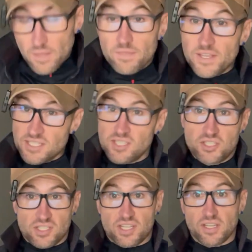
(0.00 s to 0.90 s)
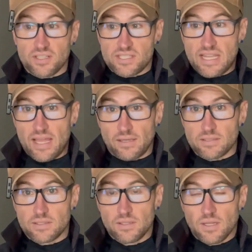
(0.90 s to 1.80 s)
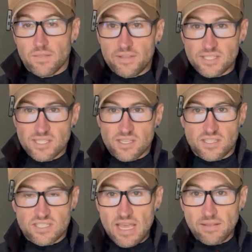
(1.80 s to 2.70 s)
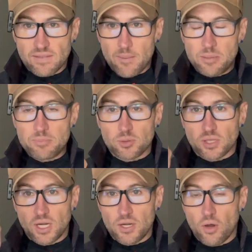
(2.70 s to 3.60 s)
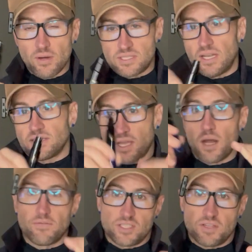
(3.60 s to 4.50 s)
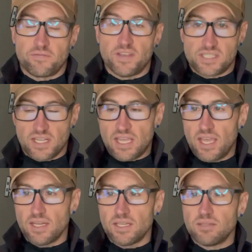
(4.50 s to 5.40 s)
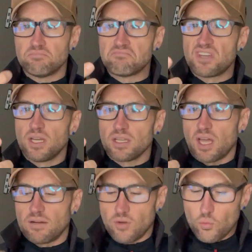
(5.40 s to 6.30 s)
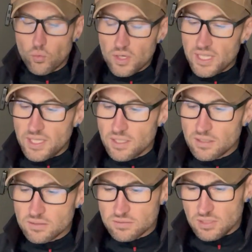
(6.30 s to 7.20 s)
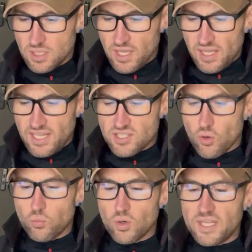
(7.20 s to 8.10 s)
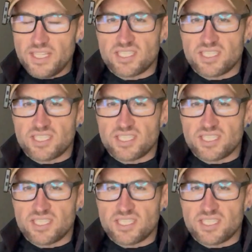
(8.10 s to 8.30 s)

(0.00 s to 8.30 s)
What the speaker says: This is just a good scent. This is a scent that people are gonna notice, and it's kind of a sophisticated, kind of a woody, it's a woody